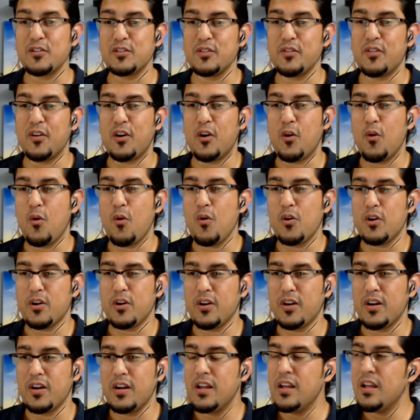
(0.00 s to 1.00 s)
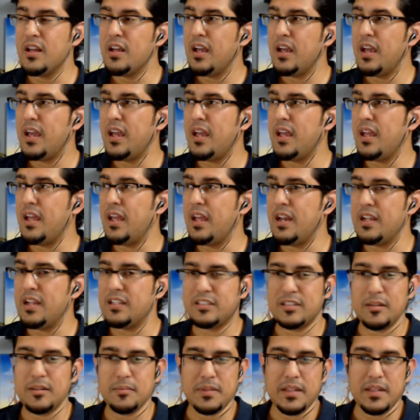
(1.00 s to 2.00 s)
of our order, and it's
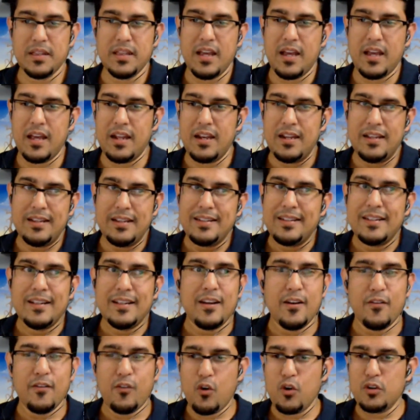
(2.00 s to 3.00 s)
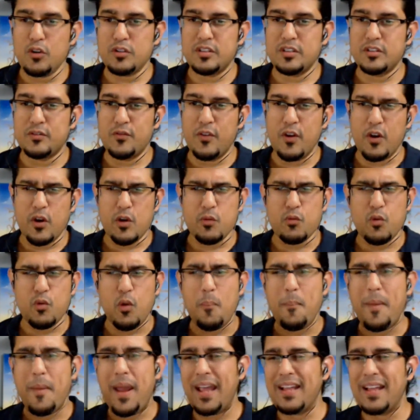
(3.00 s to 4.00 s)
something that, of course, is very
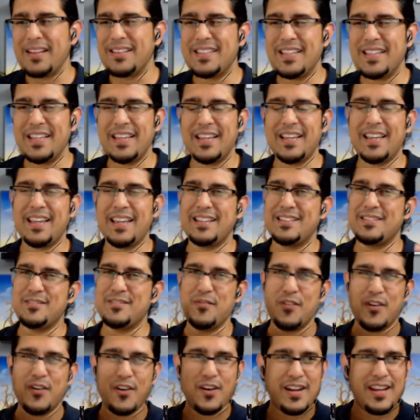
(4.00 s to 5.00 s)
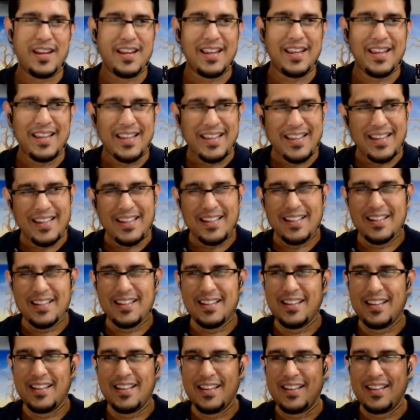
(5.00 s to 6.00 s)
romantic. It's very,
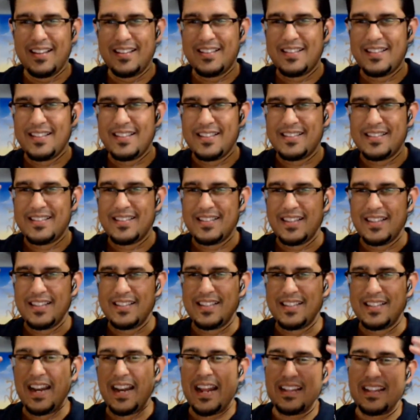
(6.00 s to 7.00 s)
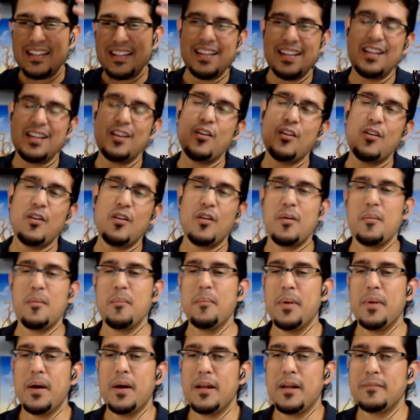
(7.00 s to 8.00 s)
it's an ideal,
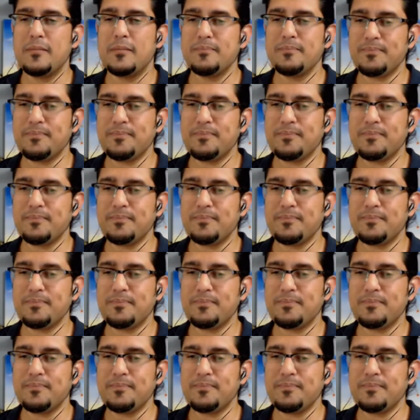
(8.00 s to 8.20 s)
but